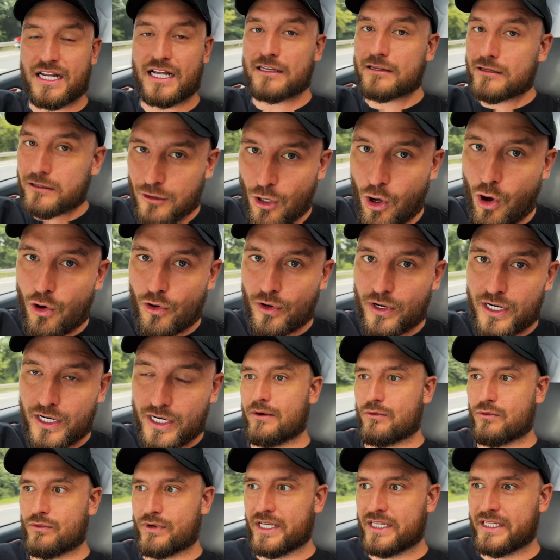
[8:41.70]
that long
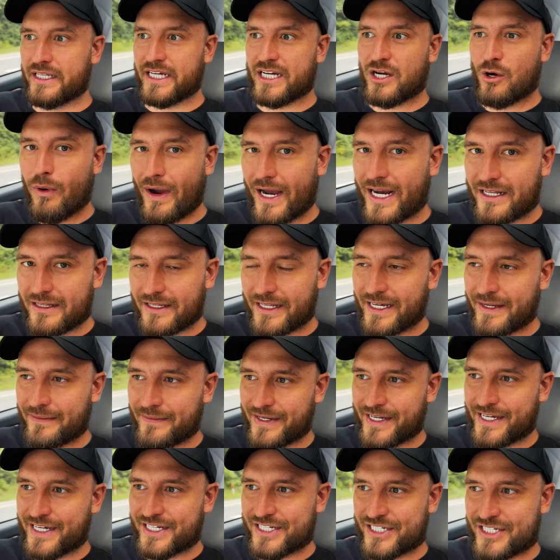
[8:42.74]
really quickly,
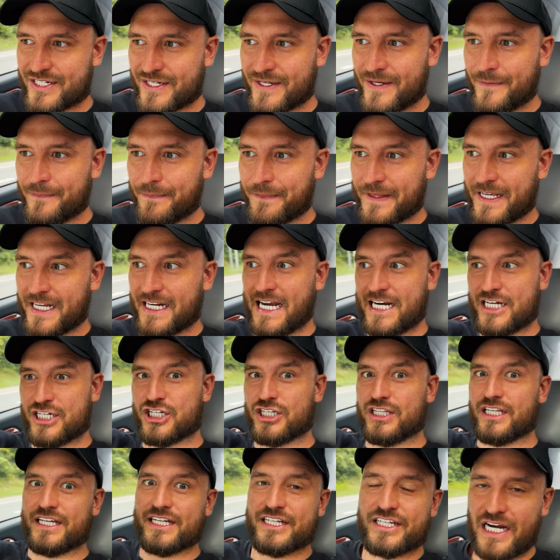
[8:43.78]
because it
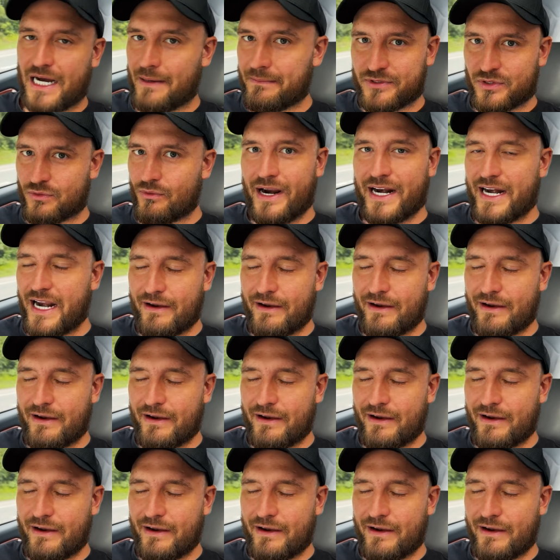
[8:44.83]
actually dumped right